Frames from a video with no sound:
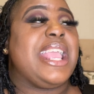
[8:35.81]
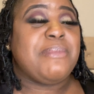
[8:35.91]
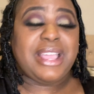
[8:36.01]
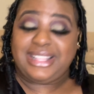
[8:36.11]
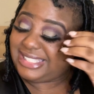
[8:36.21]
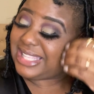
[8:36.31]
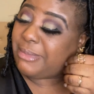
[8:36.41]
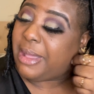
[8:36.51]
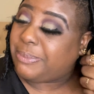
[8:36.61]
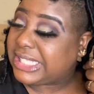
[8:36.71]
ain't my, this is not
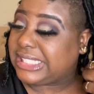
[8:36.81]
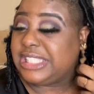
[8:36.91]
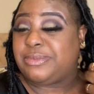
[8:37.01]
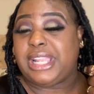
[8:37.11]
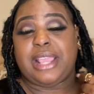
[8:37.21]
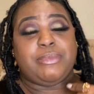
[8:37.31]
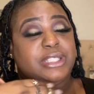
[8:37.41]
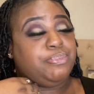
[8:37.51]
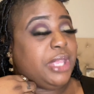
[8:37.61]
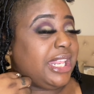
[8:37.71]
my business. My name is
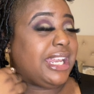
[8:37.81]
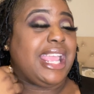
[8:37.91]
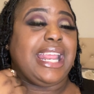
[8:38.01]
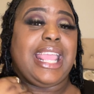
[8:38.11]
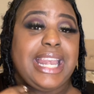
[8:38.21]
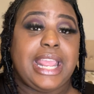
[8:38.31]
Bennett and I ain't in